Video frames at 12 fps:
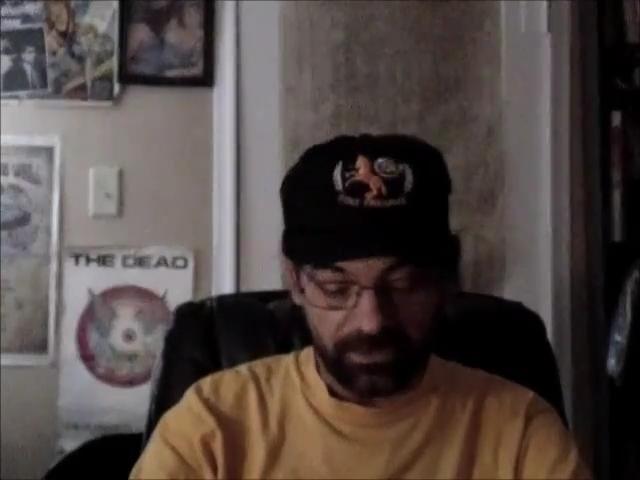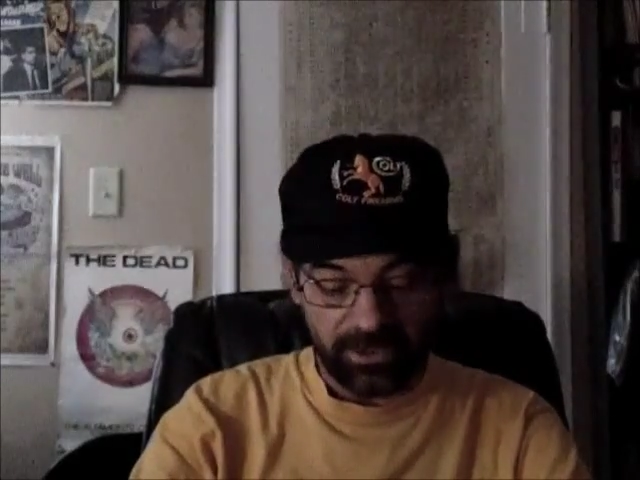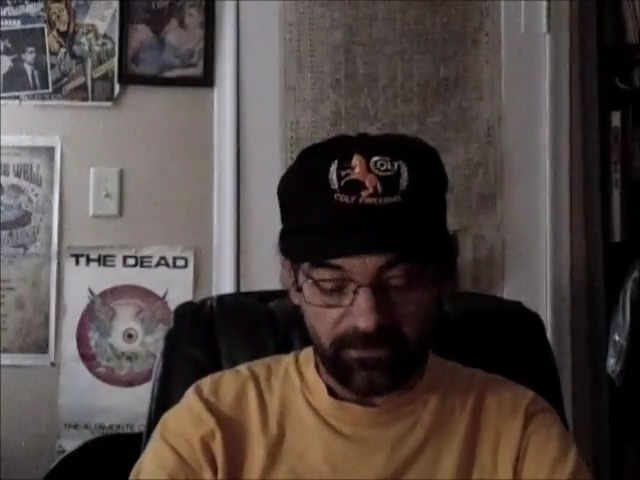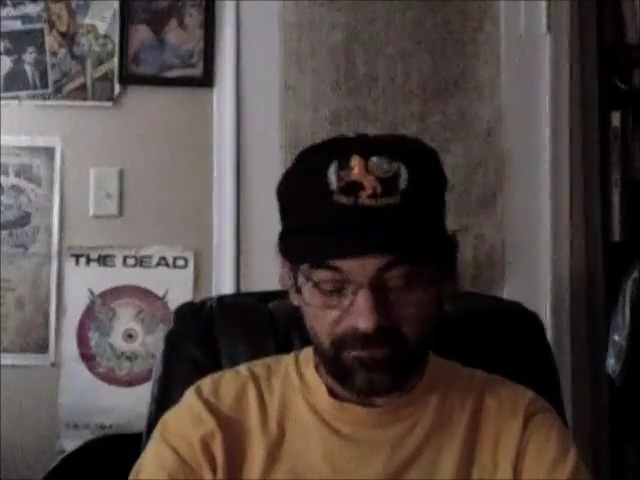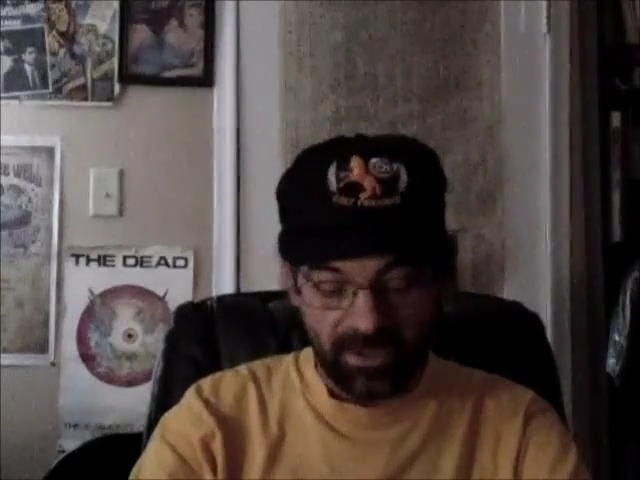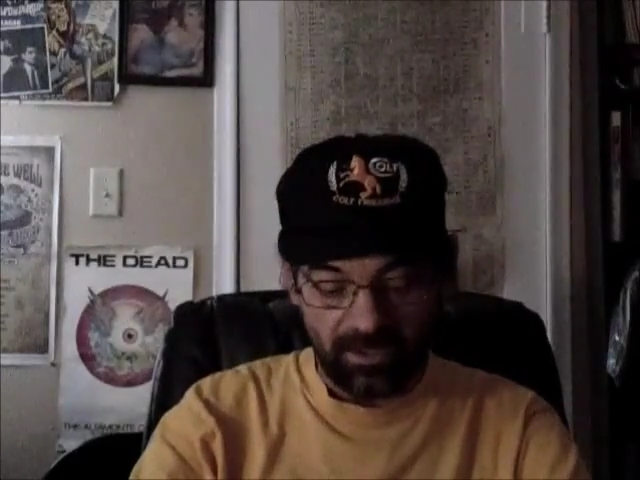or
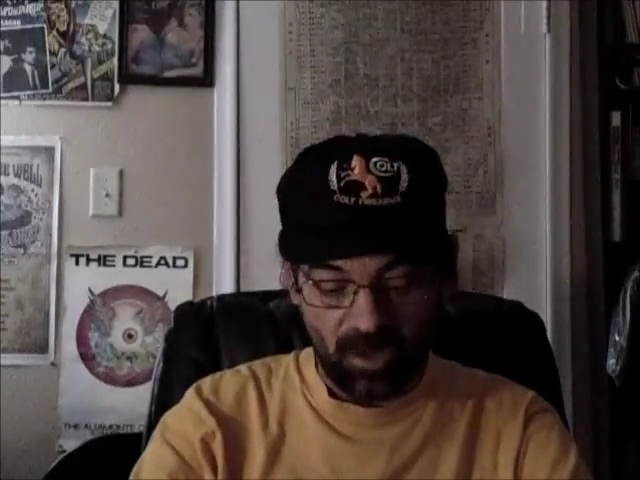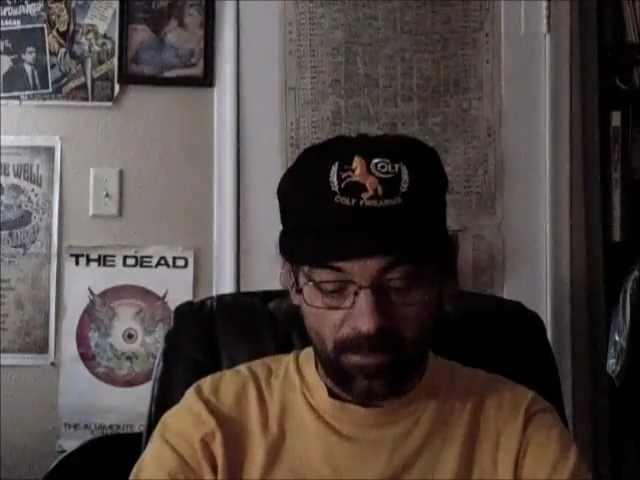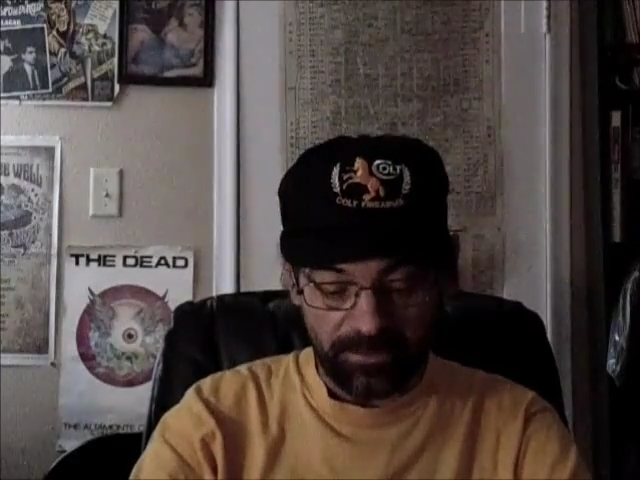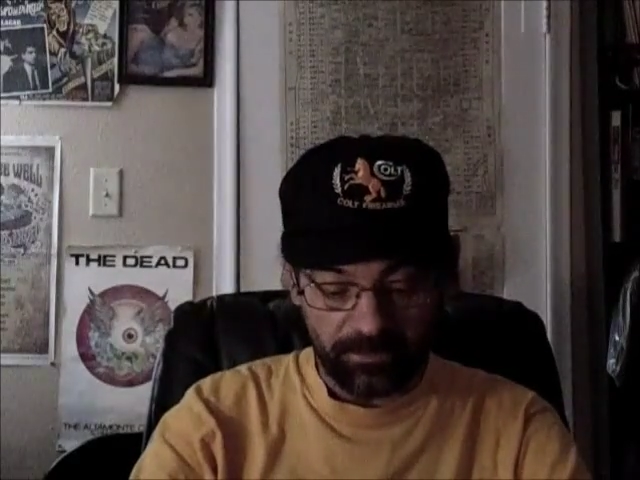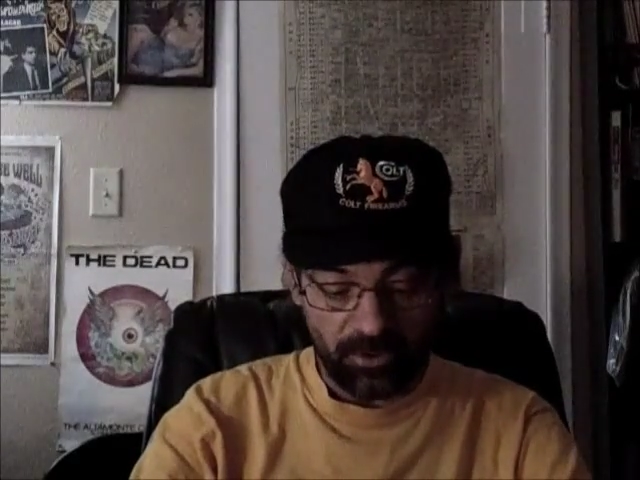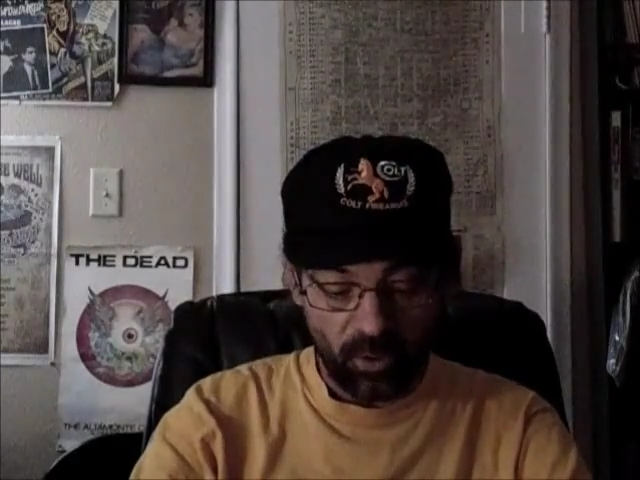give a
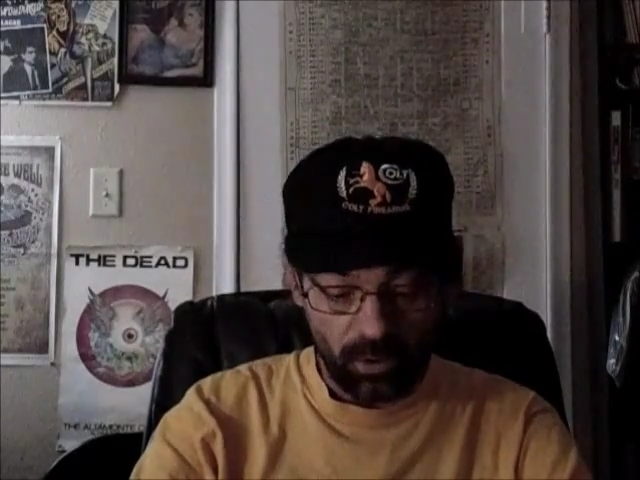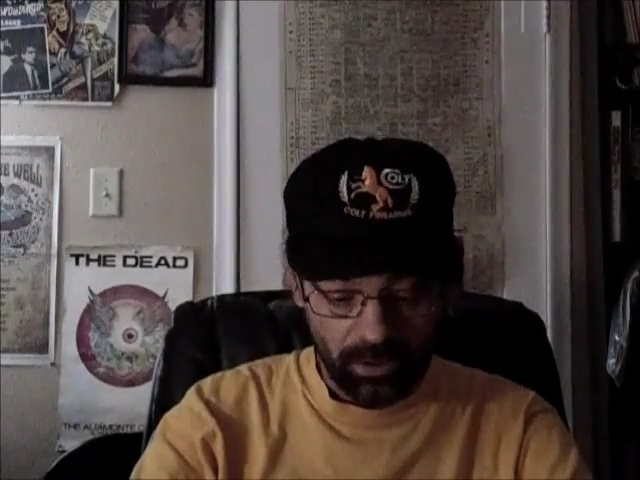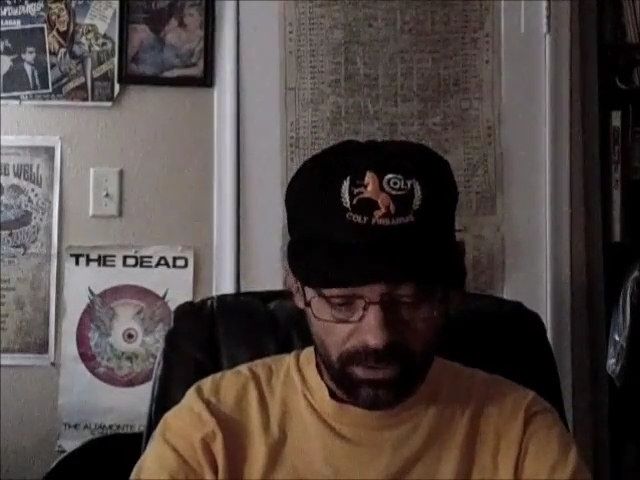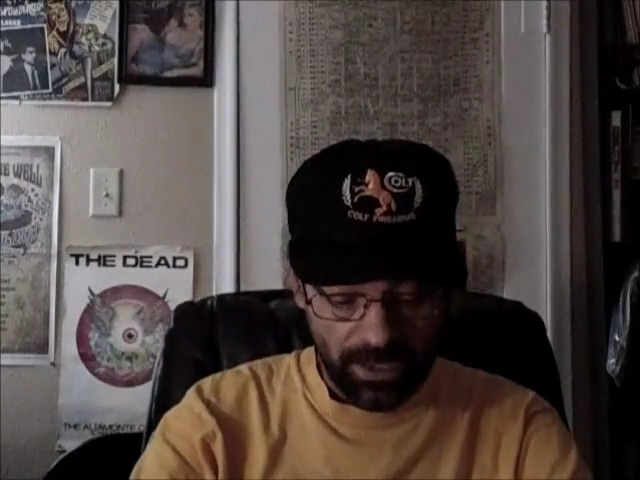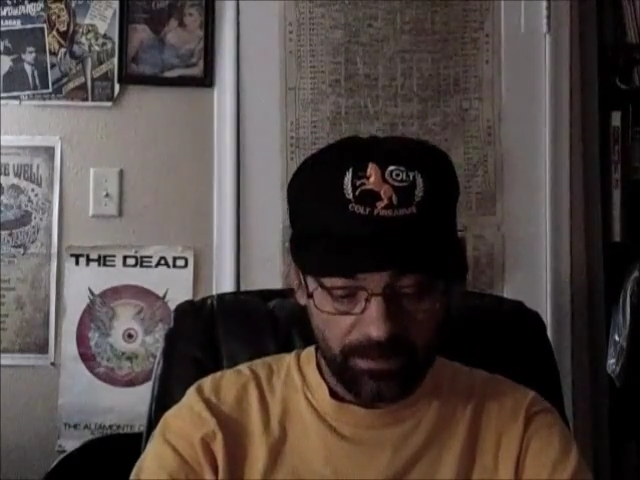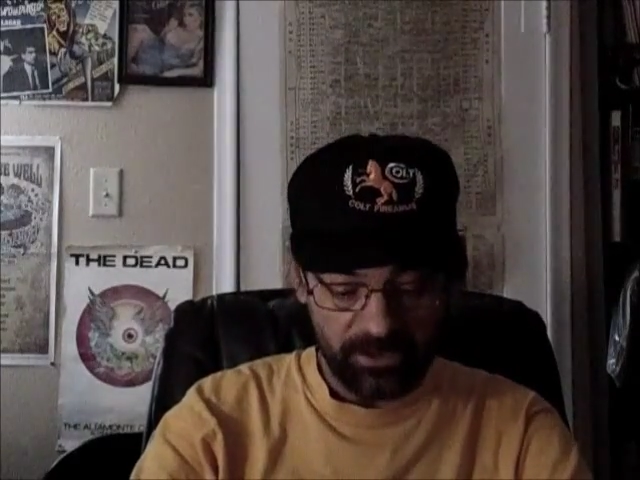firearm
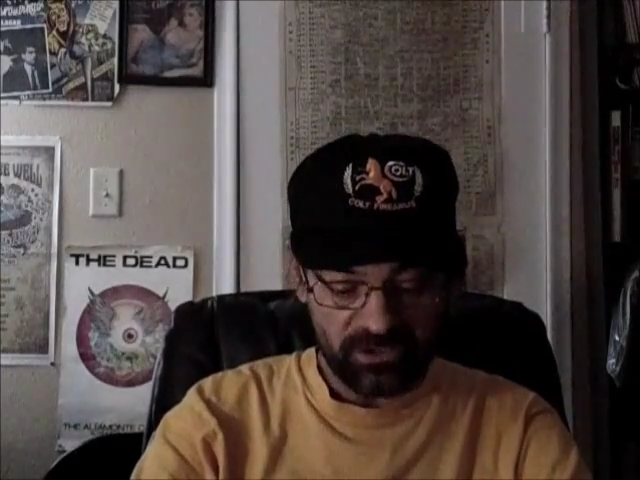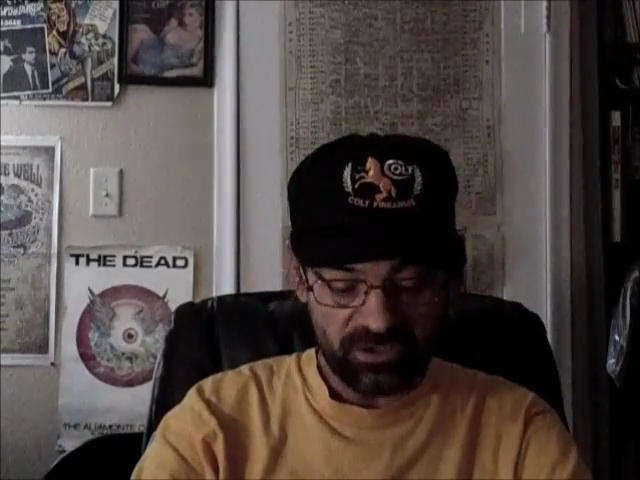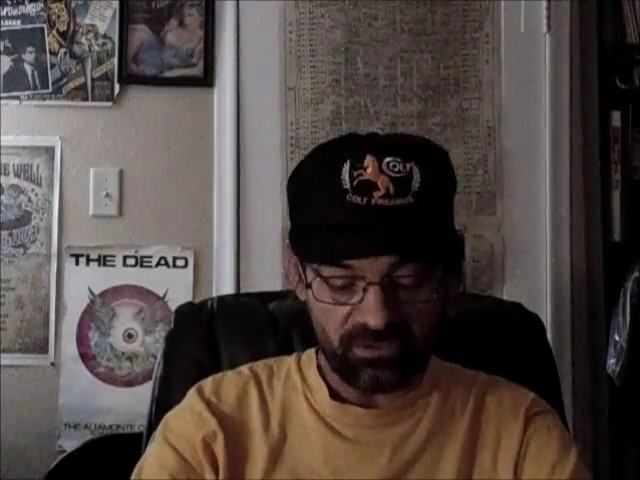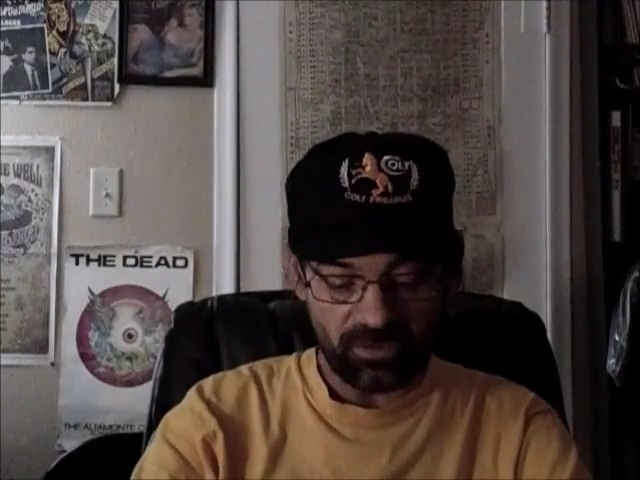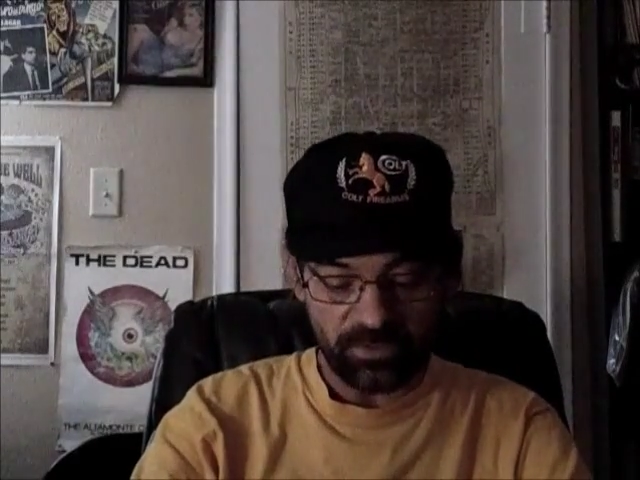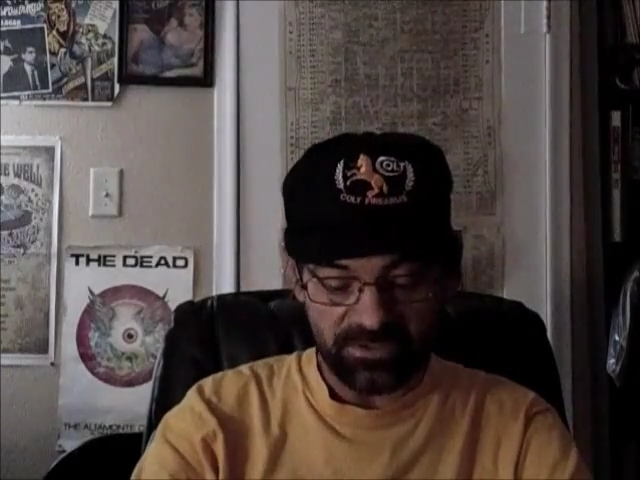or
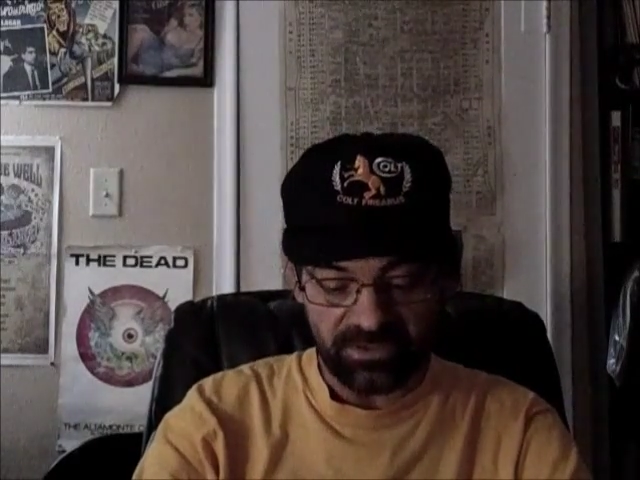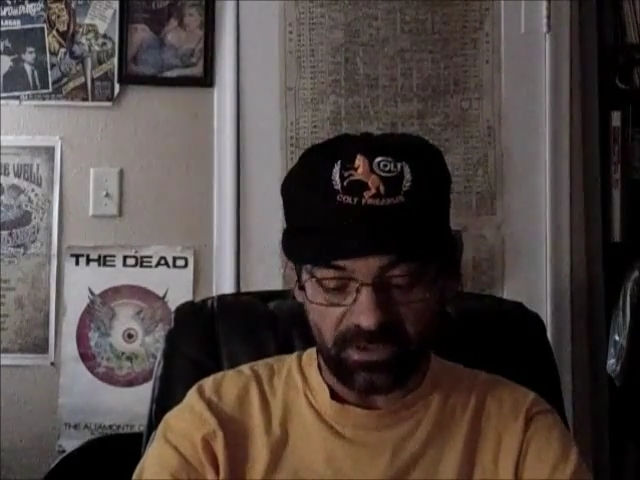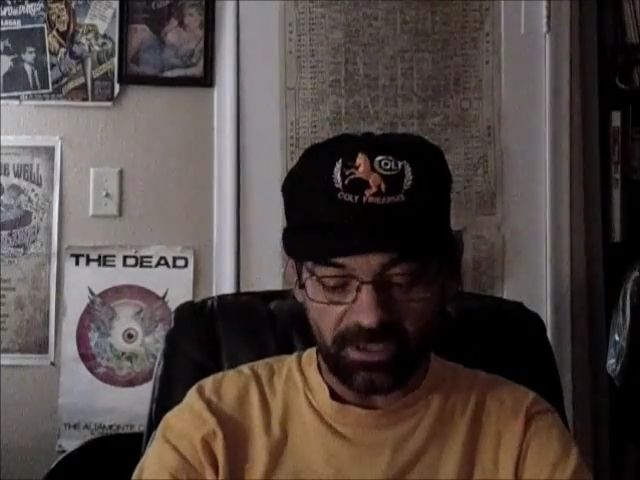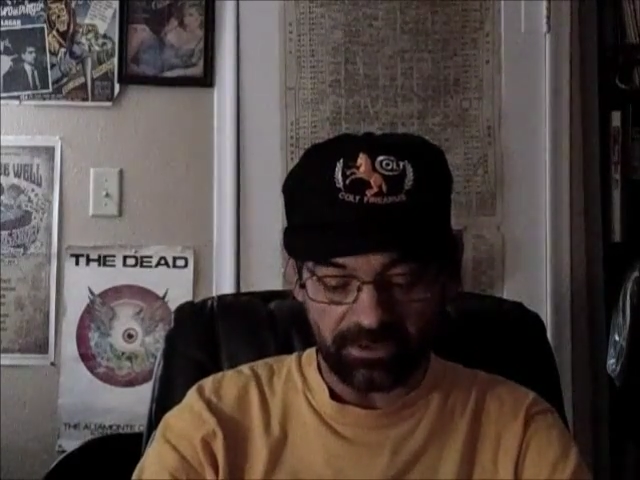ammunition to a person